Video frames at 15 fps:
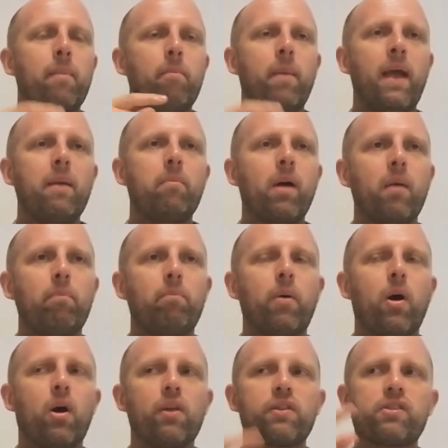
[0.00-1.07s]
make my
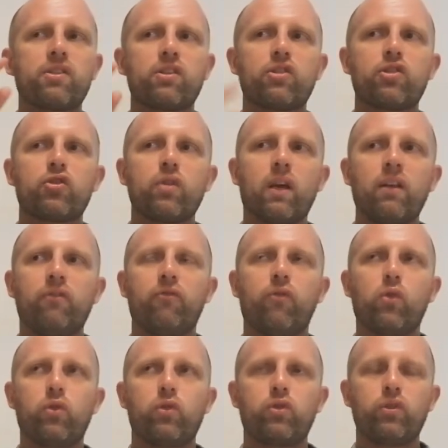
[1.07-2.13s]
paths straight
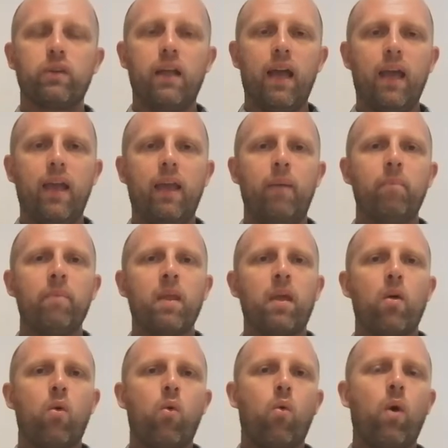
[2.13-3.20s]
for today,
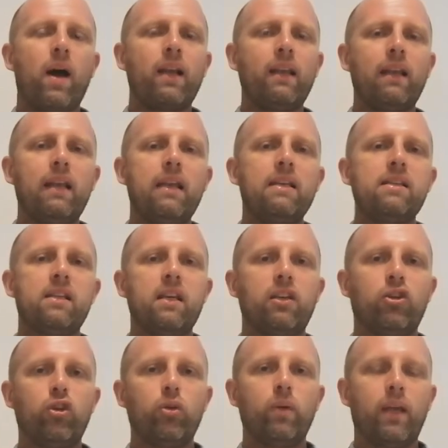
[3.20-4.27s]
what is He
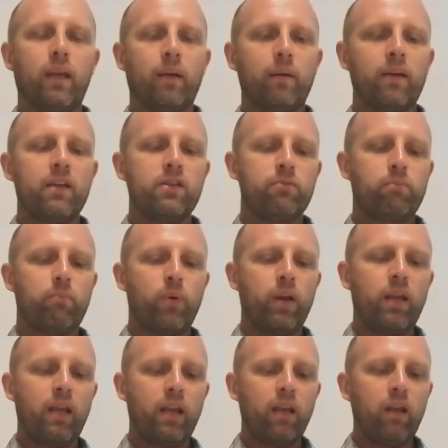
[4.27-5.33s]
doing? He's
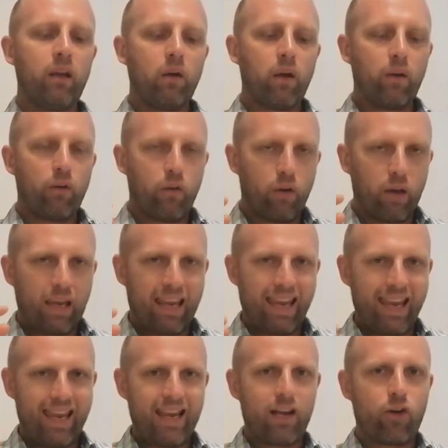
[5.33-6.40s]
bringing
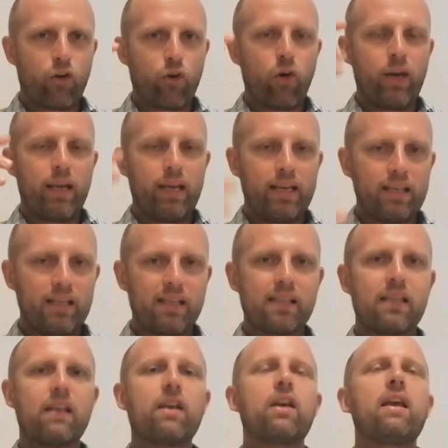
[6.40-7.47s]

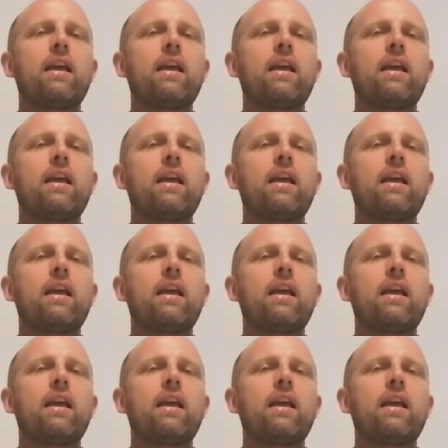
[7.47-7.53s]
increase